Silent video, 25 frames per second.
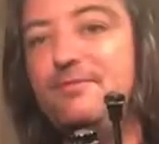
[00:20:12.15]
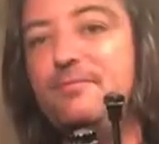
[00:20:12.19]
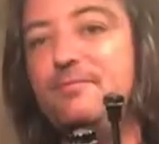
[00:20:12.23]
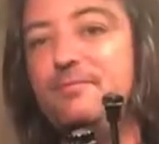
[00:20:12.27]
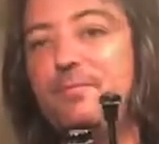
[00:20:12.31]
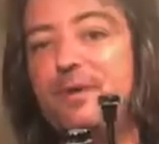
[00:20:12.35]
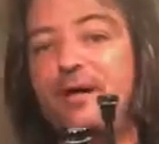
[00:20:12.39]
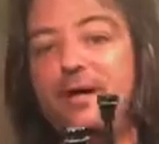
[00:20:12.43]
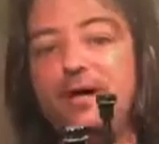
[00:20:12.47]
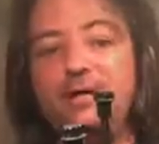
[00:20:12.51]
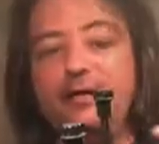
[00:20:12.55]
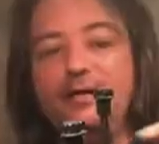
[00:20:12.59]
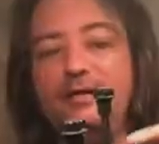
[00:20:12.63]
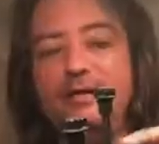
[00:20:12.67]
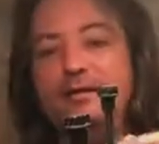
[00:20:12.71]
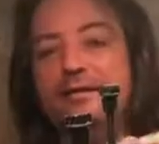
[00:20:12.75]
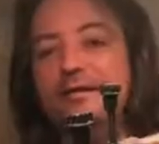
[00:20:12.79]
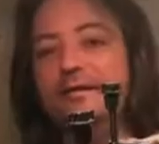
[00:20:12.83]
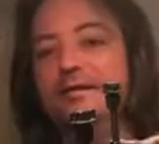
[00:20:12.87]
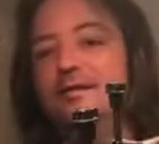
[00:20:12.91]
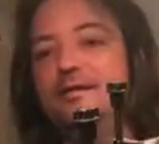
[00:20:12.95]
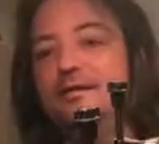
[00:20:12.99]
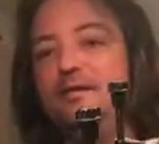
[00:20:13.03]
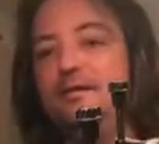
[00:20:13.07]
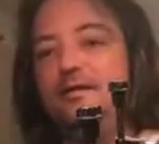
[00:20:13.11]
If you have a different
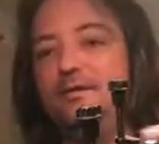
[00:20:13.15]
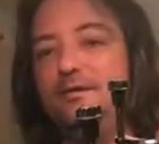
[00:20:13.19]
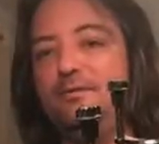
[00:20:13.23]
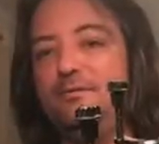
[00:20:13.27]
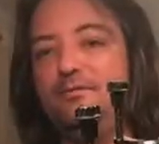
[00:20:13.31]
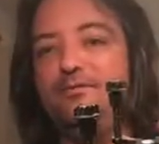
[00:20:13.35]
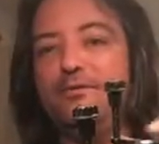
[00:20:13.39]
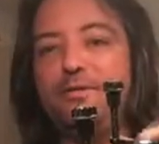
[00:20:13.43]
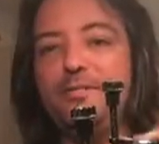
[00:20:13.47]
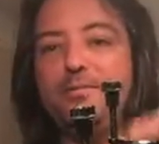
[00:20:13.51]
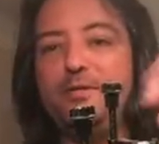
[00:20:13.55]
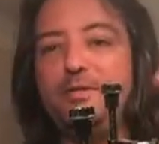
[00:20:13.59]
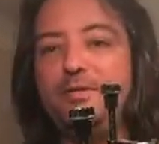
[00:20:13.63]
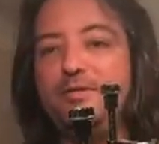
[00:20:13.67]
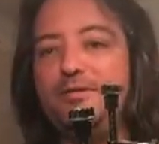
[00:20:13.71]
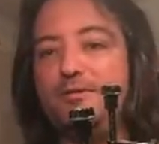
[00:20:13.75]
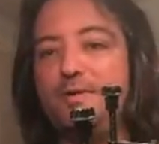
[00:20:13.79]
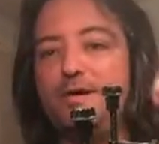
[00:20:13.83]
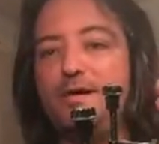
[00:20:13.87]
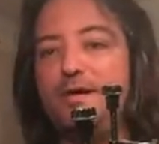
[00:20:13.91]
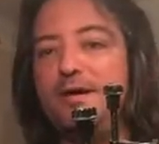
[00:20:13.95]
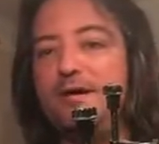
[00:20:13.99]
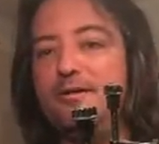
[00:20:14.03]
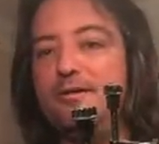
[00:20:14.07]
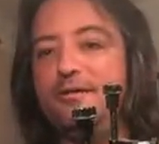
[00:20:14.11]
body, you can
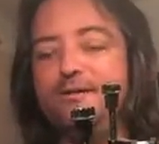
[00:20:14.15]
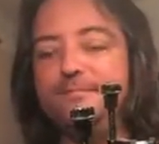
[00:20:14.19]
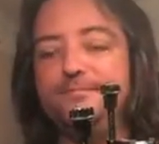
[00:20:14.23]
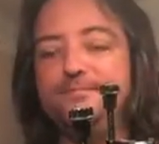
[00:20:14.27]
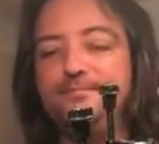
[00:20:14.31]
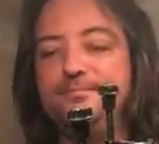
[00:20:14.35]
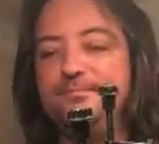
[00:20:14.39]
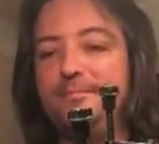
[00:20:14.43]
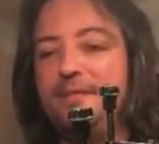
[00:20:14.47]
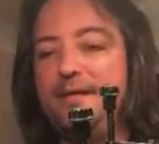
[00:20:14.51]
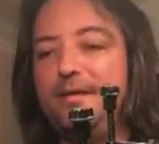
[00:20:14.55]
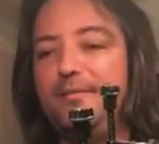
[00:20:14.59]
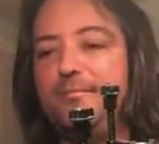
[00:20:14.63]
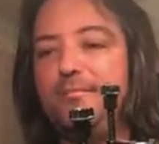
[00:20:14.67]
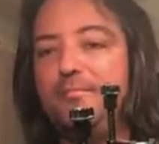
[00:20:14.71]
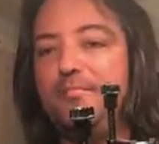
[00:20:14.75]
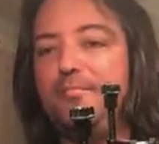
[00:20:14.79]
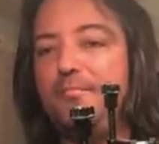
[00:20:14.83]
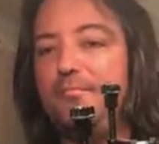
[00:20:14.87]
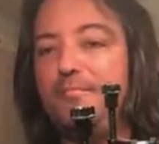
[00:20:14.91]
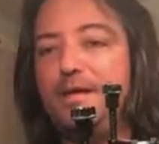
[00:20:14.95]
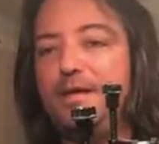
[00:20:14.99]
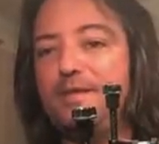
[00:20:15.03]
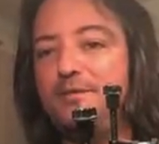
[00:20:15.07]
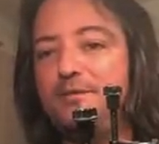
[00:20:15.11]
flip these around
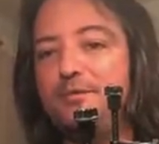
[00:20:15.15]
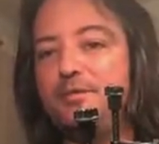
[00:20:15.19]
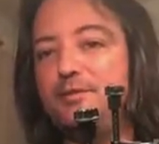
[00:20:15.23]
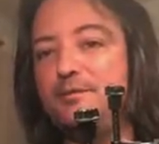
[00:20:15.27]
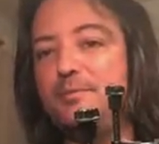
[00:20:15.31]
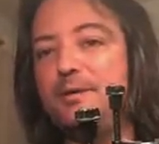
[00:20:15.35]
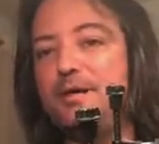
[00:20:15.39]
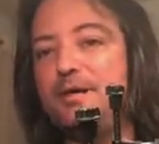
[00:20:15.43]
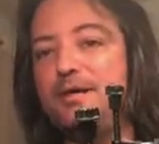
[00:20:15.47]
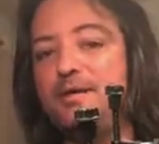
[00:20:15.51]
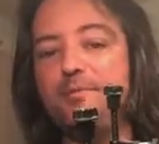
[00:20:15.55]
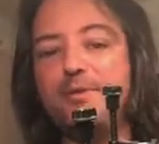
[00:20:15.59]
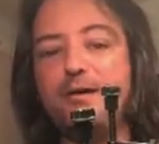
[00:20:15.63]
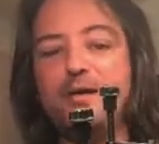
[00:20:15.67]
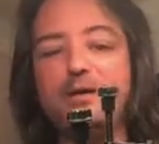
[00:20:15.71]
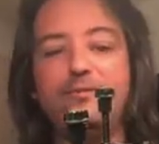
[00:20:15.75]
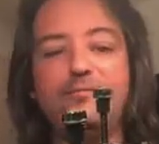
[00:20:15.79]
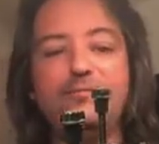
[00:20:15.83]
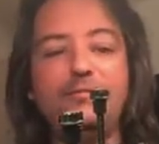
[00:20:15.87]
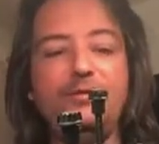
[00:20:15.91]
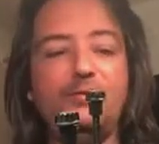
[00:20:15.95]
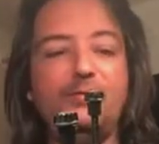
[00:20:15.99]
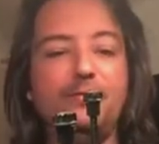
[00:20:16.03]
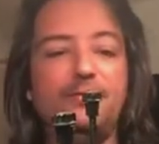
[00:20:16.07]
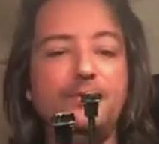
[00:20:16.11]
and make just about
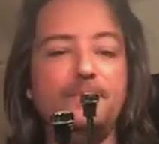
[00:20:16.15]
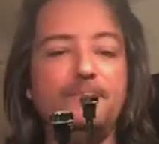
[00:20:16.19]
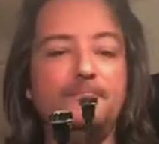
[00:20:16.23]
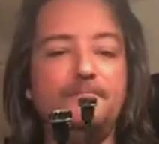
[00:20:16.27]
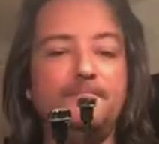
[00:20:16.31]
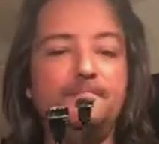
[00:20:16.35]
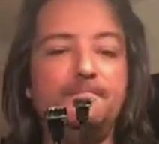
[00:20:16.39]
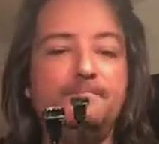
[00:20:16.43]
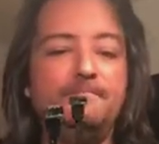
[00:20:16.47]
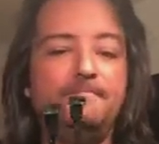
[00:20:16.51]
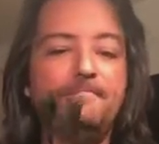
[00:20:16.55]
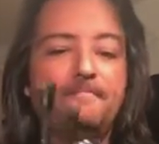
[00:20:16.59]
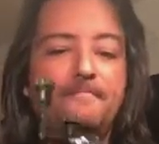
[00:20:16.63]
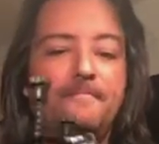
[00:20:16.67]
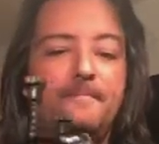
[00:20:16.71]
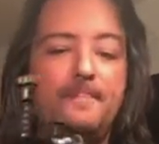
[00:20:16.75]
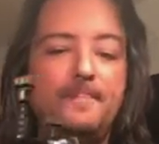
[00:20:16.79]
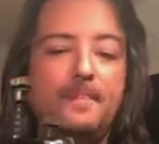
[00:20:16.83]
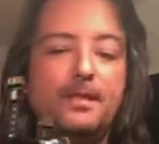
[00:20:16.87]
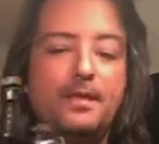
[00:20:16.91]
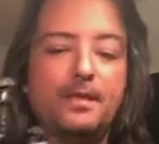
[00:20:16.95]
any body fit with them.